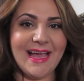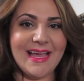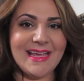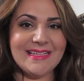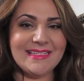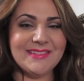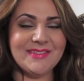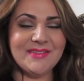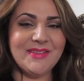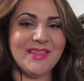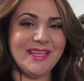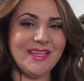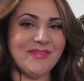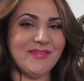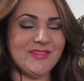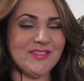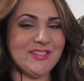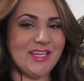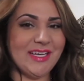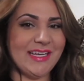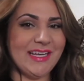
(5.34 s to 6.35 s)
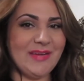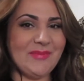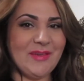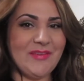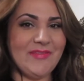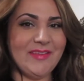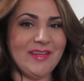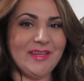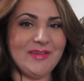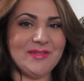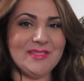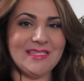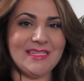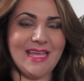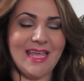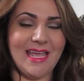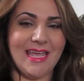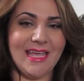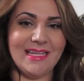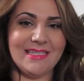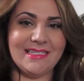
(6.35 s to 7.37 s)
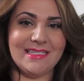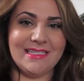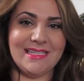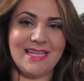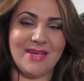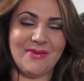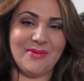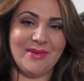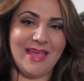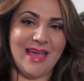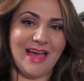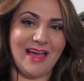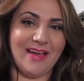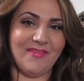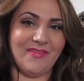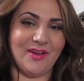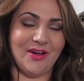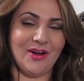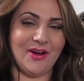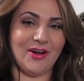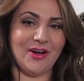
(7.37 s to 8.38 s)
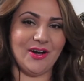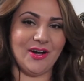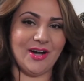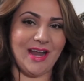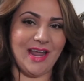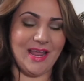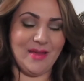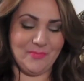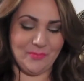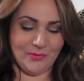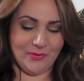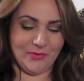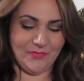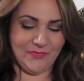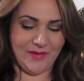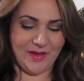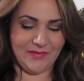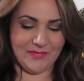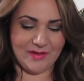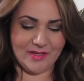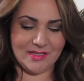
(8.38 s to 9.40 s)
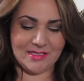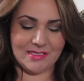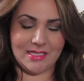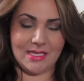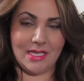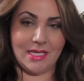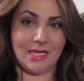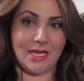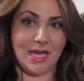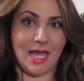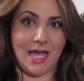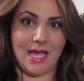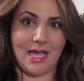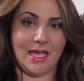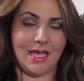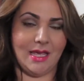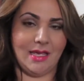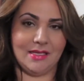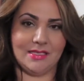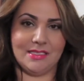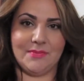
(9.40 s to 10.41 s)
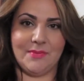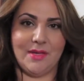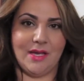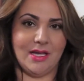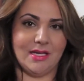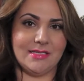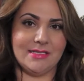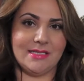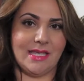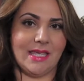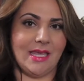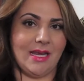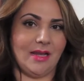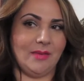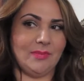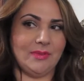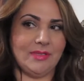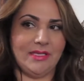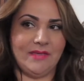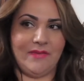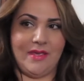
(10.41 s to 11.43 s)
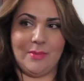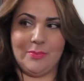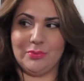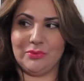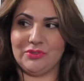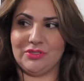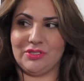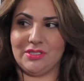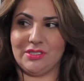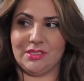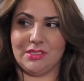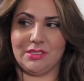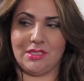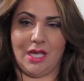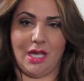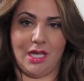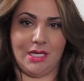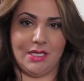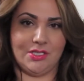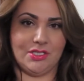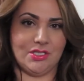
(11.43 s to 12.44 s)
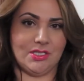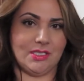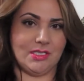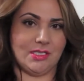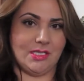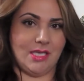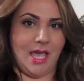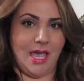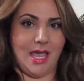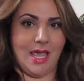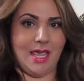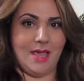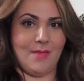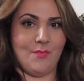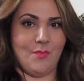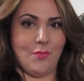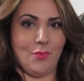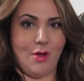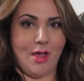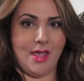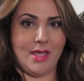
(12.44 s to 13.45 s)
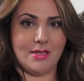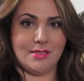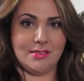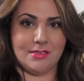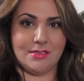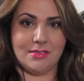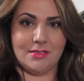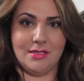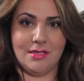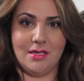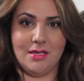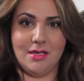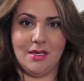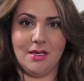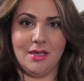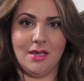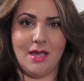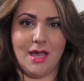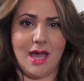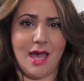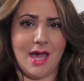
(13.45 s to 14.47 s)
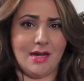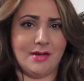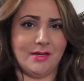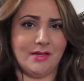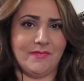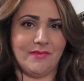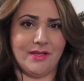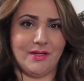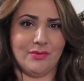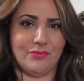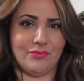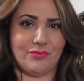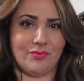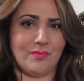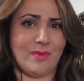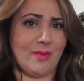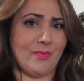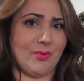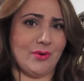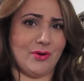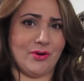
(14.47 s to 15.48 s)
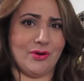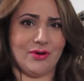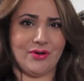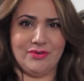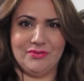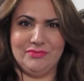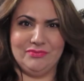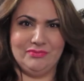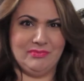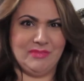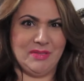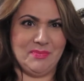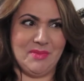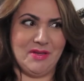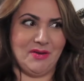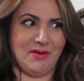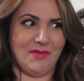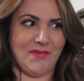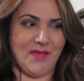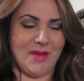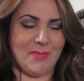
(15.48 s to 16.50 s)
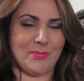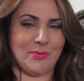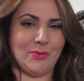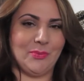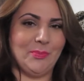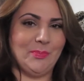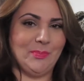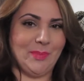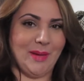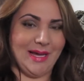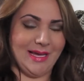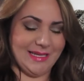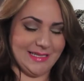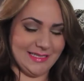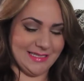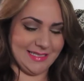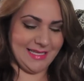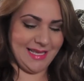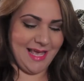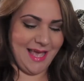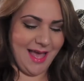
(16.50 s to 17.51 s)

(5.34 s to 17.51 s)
guys, so thank you for checking out my video today. Today we have our April favorites, and to be honest, I cannot believe April just kind of just came, went. I don't even remember the middle of April, but